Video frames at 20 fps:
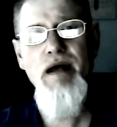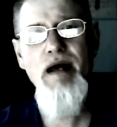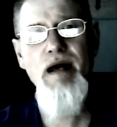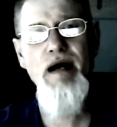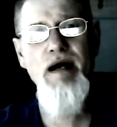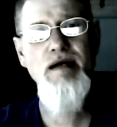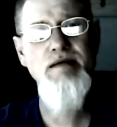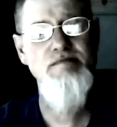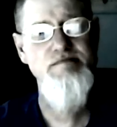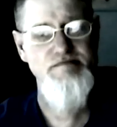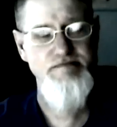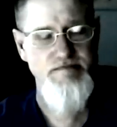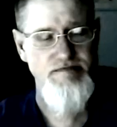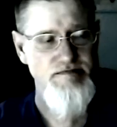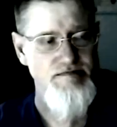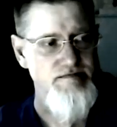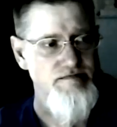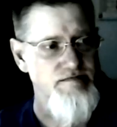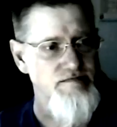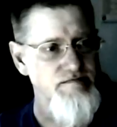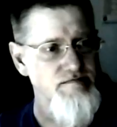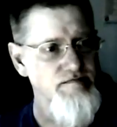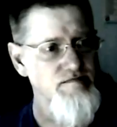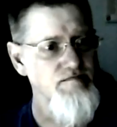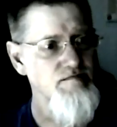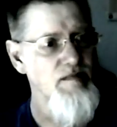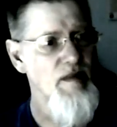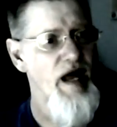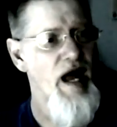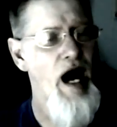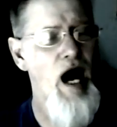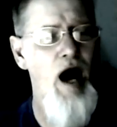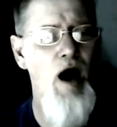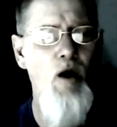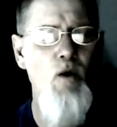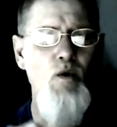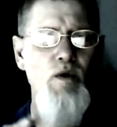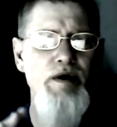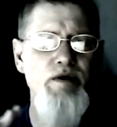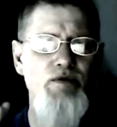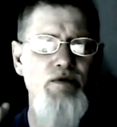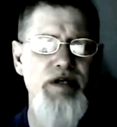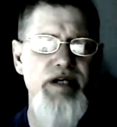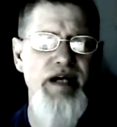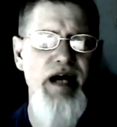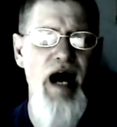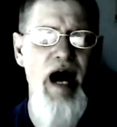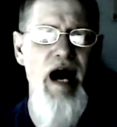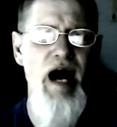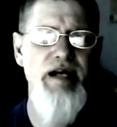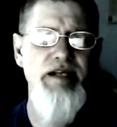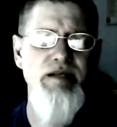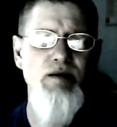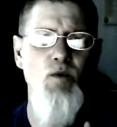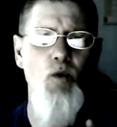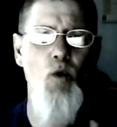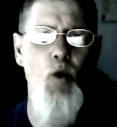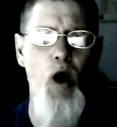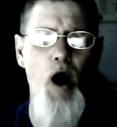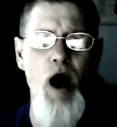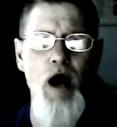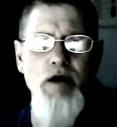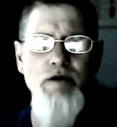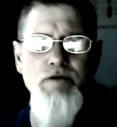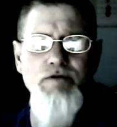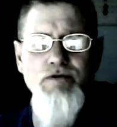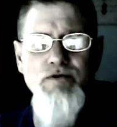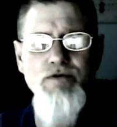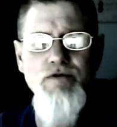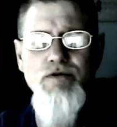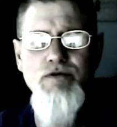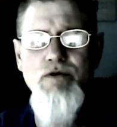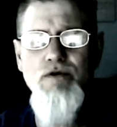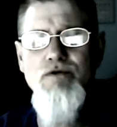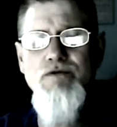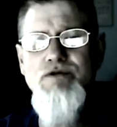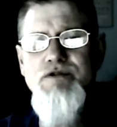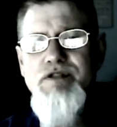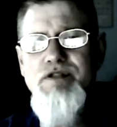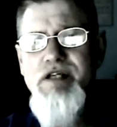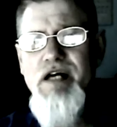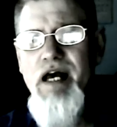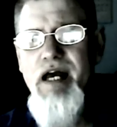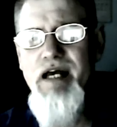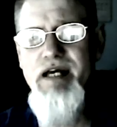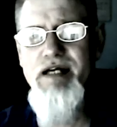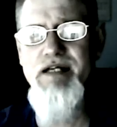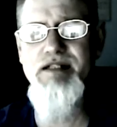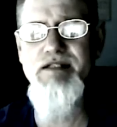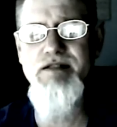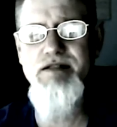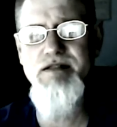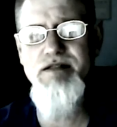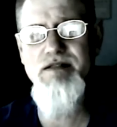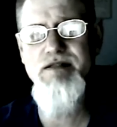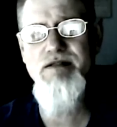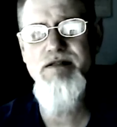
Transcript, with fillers: And how we react and walk through those things,